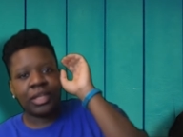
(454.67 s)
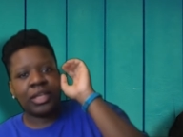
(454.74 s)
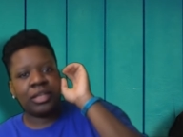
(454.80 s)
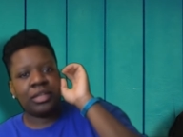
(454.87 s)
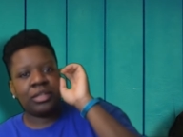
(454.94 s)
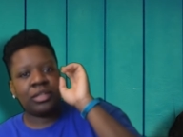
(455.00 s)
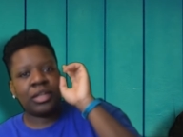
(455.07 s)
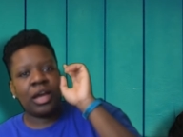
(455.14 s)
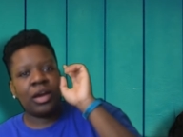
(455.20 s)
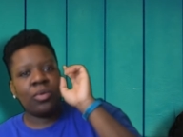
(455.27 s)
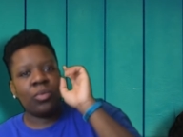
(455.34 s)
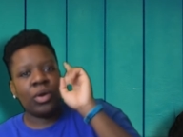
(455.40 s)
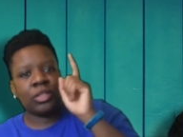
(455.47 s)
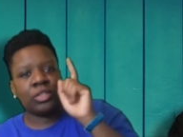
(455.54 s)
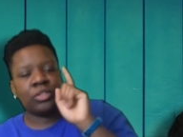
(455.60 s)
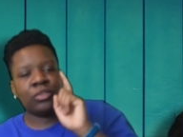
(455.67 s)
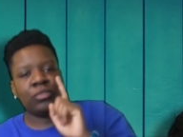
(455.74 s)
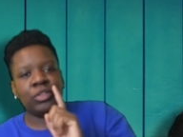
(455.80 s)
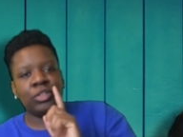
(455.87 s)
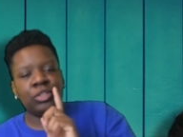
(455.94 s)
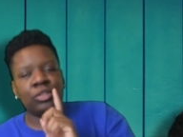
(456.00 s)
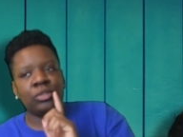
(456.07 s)
And I watched a
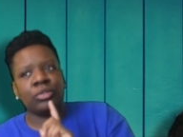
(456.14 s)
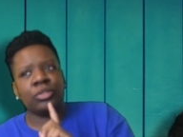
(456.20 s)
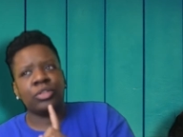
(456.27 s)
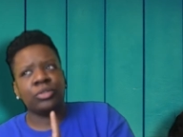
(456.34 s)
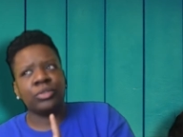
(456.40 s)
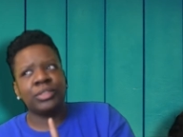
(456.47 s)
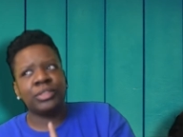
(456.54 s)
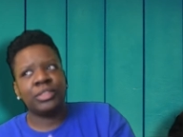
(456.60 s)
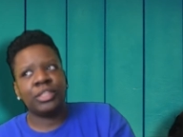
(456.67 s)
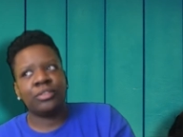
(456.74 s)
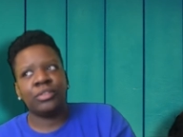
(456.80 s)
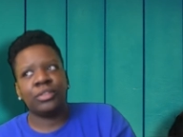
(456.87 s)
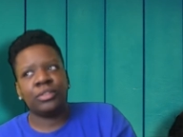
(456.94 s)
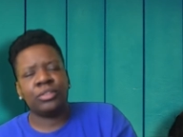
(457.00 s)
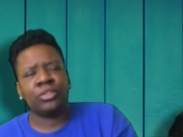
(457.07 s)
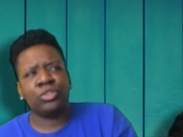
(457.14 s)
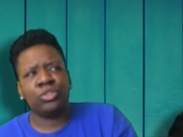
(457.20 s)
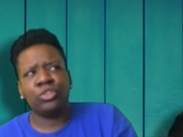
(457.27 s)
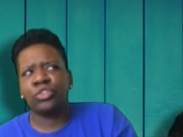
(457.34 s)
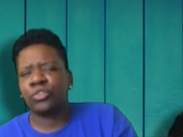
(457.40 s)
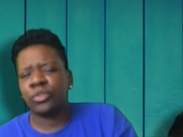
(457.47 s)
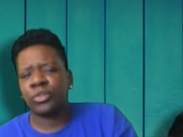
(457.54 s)
video, 37
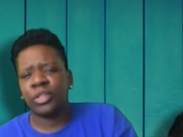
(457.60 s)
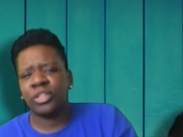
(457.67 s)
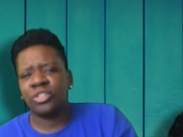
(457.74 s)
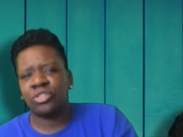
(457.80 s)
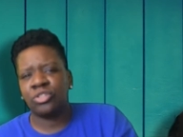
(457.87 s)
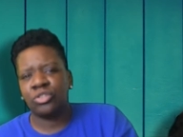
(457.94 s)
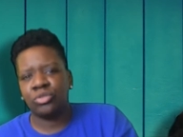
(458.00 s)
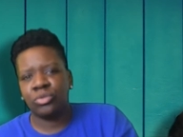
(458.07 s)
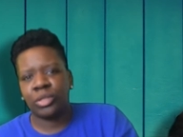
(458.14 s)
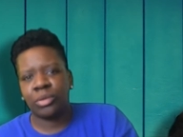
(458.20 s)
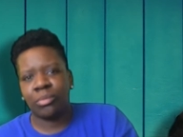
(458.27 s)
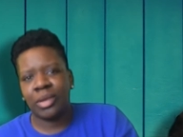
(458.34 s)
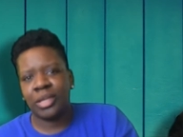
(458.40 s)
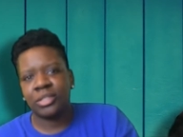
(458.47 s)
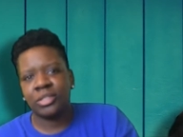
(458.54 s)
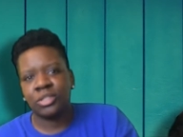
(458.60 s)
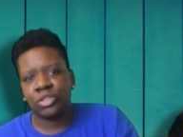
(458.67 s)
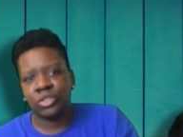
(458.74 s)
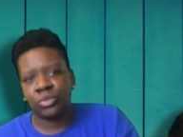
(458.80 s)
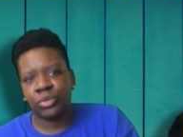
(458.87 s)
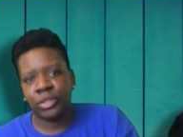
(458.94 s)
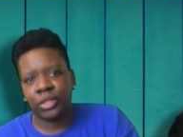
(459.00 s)
useful things to do with command
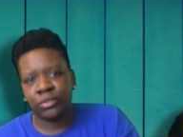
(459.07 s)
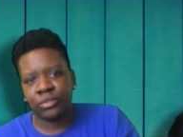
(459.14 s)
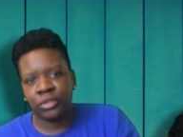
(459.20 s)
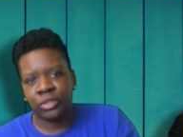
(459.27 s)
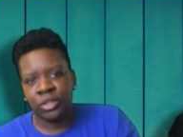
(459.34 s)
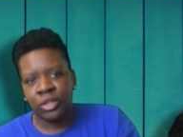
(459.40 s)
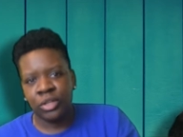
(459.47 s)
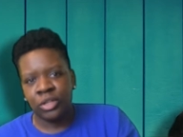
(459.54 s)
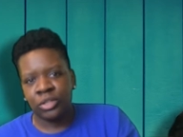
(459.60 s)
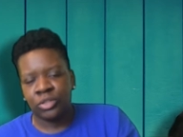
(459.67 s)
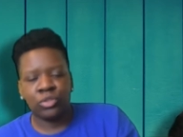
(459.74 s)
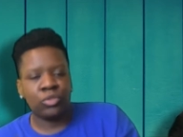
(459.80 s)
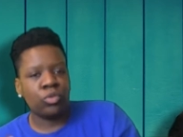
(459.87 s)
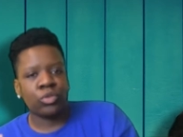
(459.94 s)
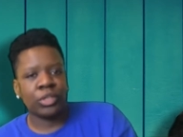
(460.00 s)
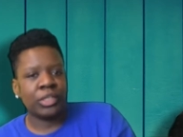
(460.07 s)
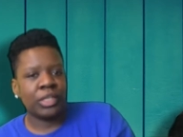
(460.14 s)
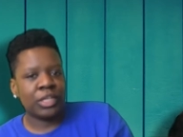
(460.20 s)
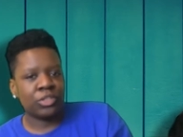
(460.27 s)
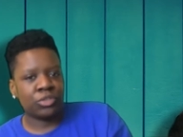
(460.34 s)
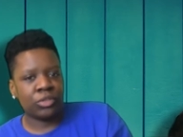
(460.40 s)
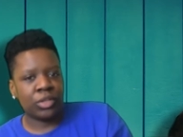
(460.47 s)
hooks or whatever to
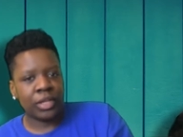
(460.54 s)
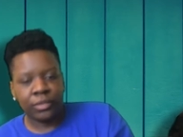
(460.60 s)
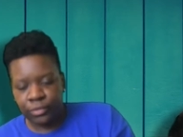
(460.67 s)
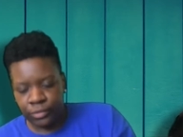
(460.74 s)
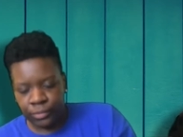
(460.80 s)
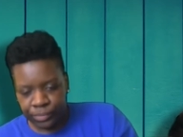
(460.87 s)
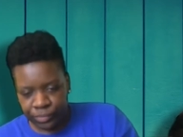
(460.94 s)
organize your life.